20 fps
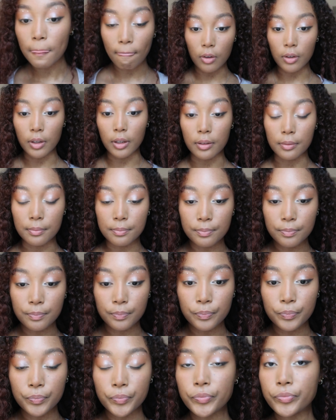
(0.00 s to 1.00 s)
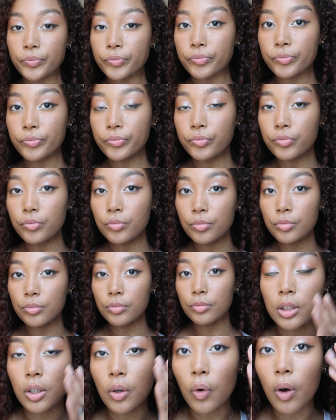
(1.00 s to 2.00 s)
okay.
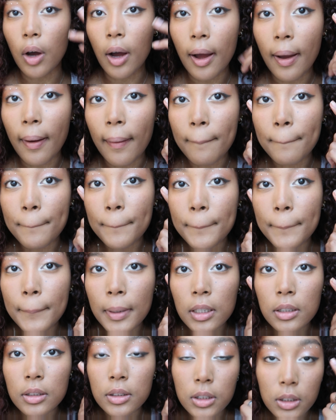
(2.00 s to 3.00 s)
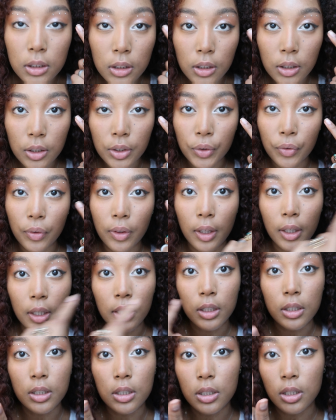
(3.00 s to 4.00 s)
So I'm just gonna do
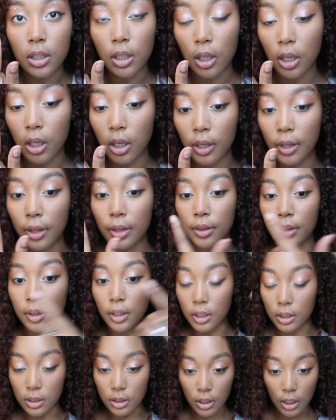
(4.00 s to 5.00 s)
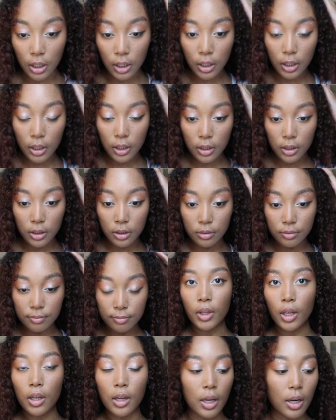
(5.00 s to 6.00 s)
this on this eye,
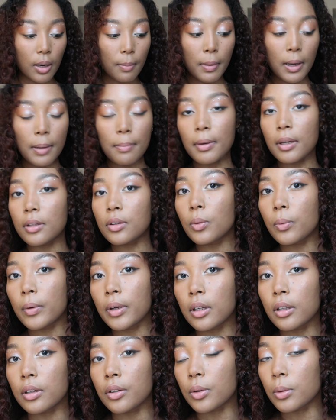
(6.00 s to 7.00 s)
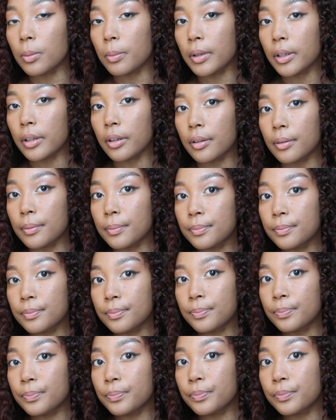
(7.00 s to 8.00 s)
and I might make the wing a little bigger,
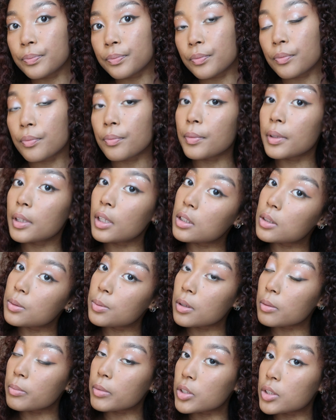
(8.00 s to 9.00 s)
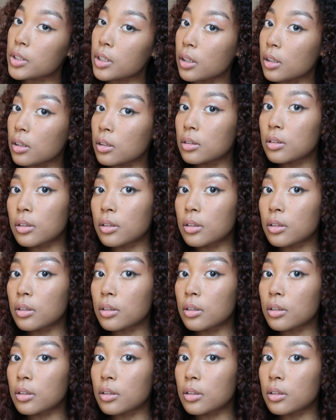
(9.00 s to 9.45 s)
but that's pretty much it.